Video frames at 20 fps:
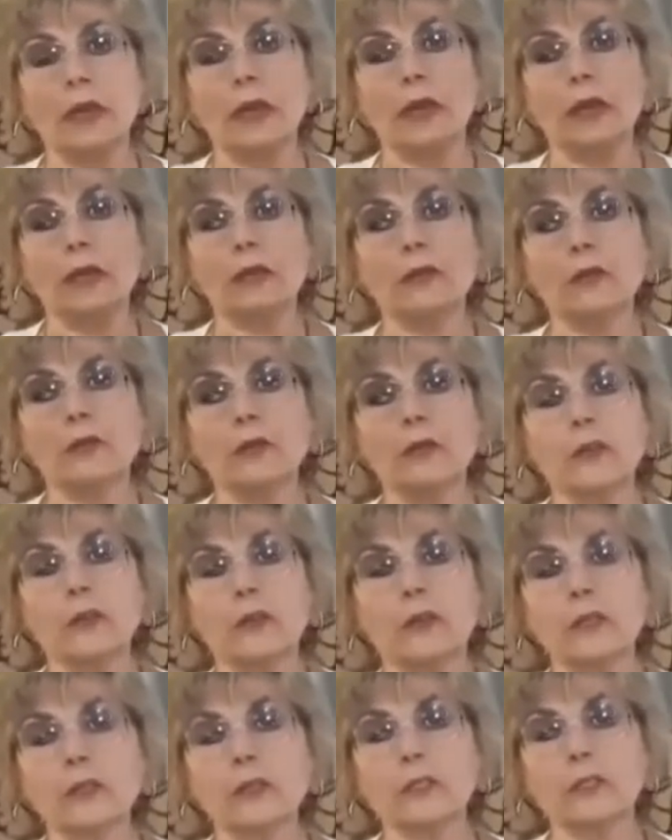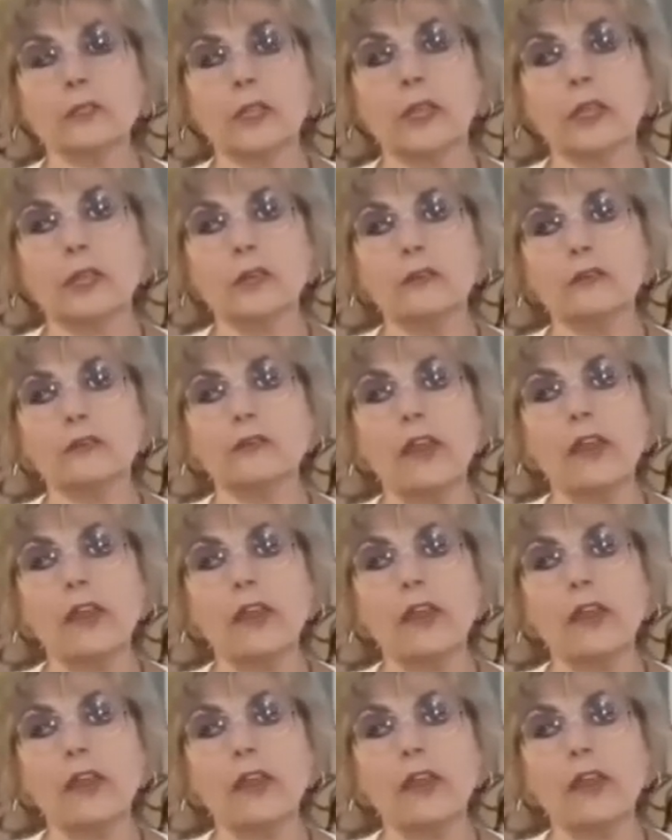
And there is a